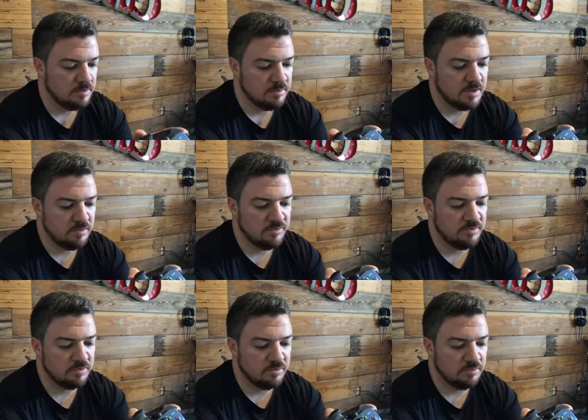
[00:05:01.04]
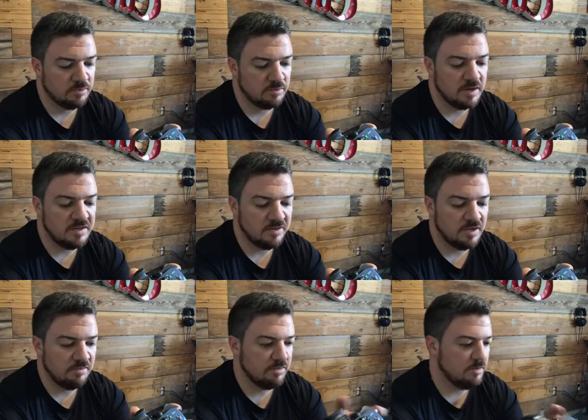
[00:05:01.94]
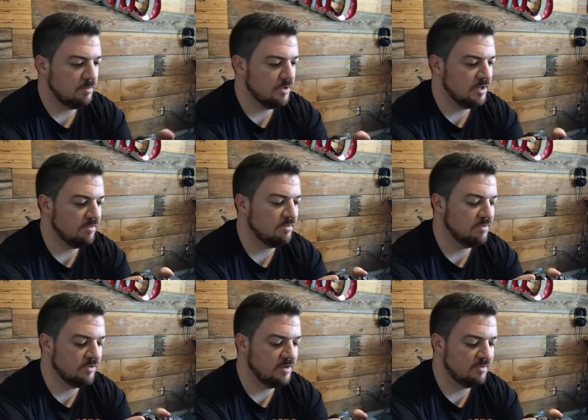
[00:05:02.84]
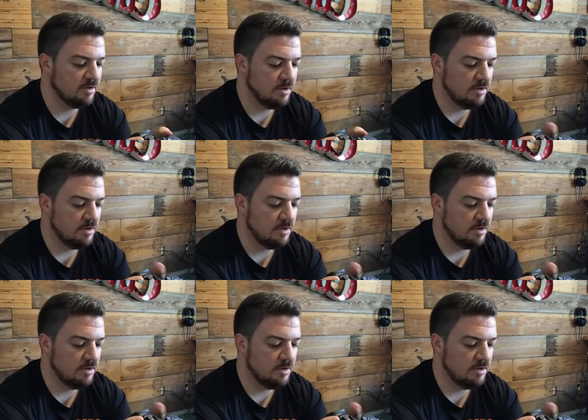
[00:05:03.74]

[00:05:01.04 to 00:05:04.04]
They don't feel crazy different, but it definitely feels different.